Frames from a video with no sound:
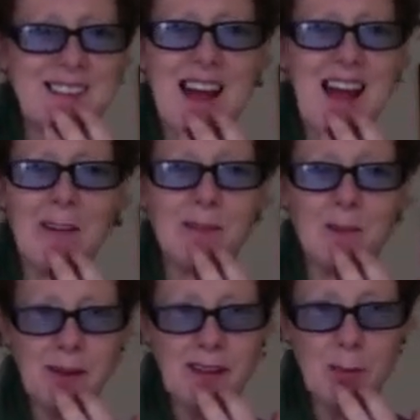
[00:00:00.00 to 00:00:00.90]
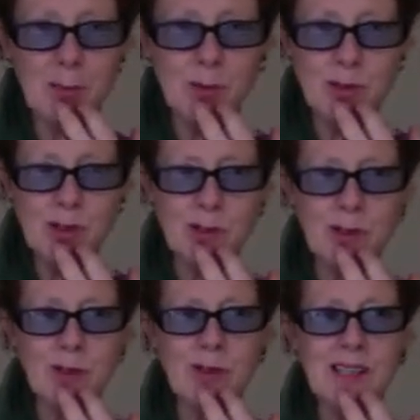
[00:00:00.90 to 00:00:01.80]
haven't been able
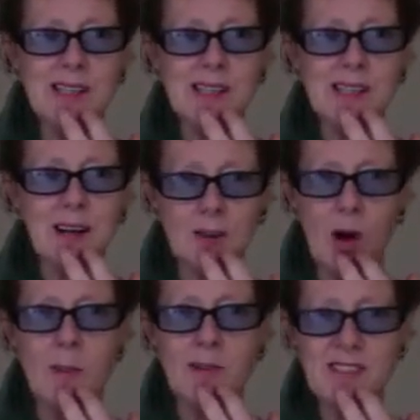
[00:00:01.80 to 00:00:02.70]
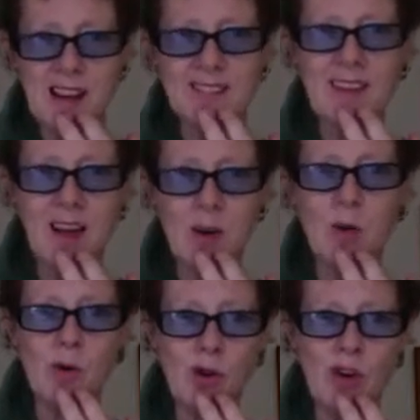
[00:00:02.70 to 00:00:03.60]
to accommodate that
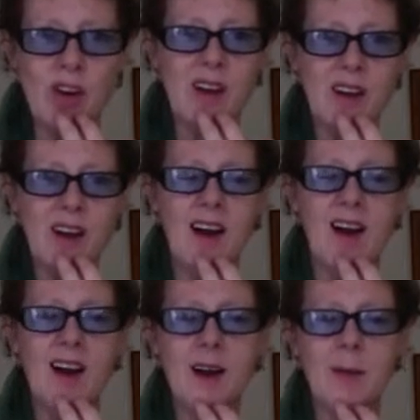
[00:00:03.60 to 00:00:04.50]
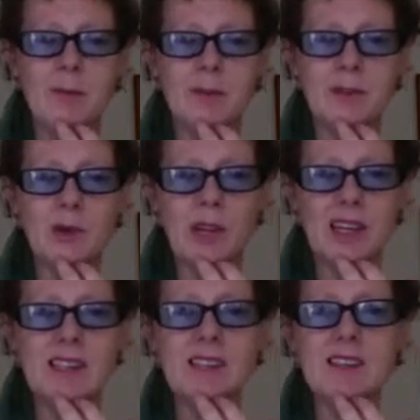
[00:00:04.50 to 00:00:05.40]
or
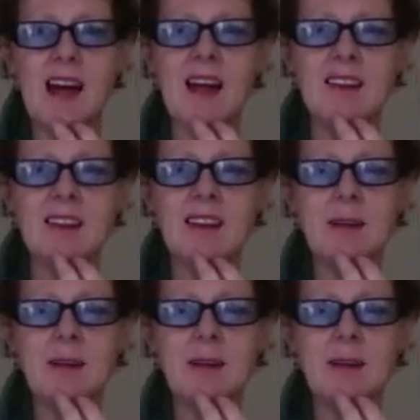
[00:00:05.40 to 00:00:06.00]
get into that.